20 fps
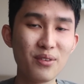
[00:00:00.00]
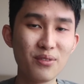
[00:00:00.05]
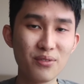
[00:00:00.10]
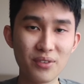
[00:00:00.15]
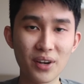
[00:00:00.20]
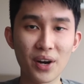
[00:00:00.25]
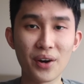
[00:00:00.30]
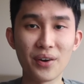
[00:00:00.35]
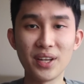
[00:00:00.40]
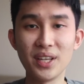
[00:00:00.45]

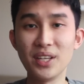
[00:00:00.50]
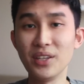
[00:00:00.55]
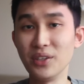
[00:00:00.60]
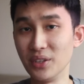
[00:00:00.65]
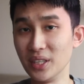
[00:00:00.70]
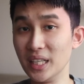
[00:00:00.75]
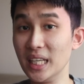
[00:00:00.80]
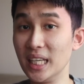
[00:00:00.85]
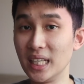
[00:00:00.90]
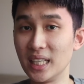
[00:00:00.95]
very
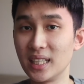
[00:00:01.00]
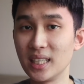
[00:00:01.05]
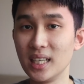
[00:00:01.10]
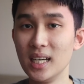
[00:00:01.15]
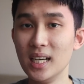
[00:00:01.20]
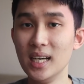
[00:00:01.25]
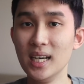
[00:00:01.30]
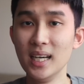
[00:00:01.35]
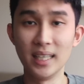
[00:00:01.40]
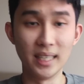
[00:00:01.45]
unique.
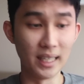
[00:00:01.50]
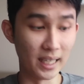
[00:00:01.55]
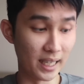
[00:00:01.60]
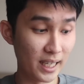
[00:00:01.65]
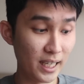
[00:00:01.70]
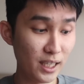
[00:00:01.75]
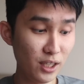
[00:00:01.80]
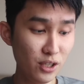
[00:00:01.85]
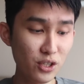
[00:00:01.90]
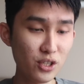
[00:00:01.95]
The
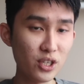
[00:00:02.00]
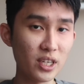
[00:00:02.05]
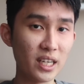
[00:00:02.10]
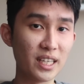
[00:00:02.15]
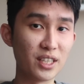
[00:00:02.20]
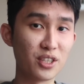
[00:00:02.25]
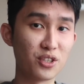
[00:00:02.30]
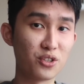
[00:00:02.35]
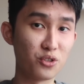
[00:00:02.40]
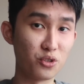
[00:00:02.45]
hinge
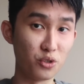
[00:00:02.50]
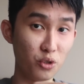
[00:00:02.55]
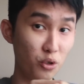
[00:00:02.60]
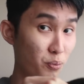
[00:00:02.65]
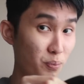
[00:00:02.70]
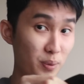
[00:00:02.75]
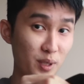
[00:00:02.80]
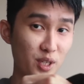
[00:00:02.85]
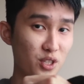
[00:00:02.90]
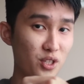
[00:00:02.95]
is
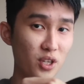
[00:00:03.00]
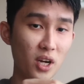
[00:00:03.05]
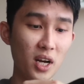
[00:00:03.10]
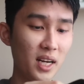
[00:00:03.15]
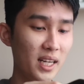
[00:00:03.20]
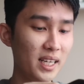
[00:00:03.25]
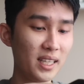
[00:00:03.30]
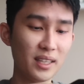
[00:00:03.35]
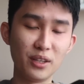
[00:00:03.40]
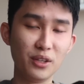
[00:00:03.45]
super
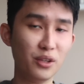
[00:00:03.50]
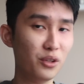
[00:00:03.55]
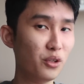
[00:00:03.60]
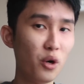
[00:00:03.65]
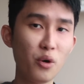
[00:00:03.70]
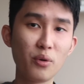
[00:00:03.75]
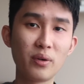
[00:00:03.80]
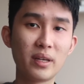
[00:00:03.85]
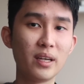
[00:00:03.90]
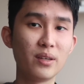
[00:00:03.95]
solid,
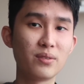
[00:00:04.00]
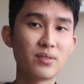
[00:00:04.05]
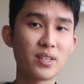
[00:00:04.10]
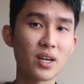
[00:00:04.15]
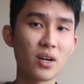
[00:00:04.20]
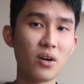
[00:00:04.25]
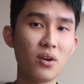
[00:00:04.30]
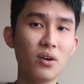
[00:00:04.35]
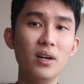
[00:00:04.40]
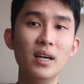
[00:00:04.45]
no gives at
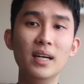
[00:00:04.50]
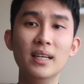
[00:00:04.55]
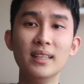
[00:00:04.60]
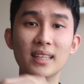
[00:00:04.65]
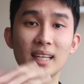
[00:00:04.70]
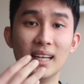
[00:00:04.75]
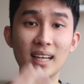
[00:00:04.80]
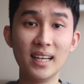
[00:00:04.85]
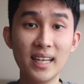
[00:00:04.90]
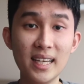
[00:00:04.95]
all.
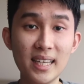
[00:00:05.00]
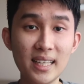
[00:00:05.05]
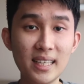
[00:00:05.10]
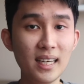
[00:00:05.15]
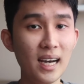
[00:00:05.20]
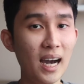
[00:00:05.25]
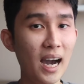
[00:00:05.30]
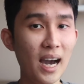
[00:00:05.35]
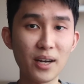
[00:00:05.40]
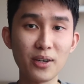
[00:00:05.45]
The
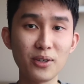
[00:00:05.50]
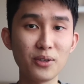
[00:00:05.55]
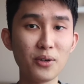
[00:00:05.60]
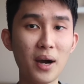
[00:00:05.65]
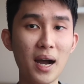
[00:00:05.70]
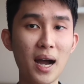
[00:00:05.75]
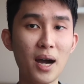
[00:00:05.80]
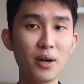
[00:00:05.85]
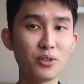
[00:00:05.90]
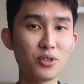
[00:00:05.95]
lid, I don't know
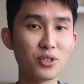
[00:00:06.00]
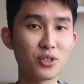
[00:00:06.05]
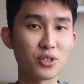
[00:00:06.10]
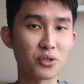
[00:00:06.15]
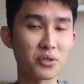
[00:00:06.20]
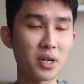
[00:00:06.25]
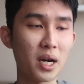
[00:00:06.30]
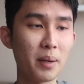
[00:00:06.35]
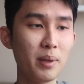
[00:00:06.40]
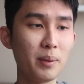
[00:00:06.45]
how to
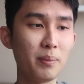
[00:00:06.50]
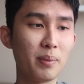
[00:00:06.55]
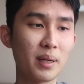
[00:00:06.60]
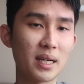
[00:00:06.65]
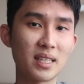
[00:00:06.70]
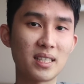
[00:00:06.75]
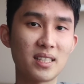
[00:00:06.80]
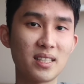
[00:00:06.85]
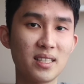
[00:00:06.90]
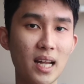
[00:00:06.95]
describe it, but
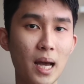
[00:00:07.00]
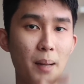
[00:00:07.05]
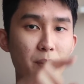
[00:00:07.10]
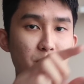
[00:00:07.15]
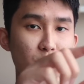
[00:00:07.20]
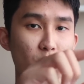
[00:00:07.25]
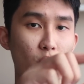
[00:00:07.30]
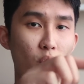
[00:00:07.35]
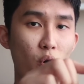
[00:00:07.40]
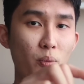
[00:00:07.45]
it
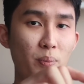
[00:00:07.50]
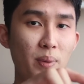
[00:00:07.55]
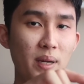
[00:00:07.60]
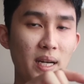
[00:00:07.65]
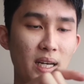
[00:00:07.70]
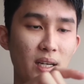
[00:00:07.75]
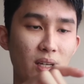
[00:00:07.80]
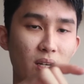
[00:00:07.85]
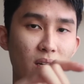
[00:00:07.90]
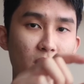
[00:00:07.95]
snaps open
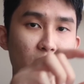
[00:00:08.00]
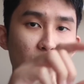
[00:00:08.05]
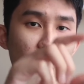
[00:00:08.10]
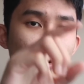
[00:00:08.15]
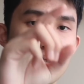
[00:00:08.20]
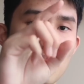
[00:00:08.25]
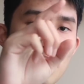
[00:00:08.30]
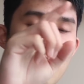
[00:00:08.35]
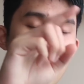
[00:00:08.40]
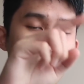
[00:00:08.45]
and closed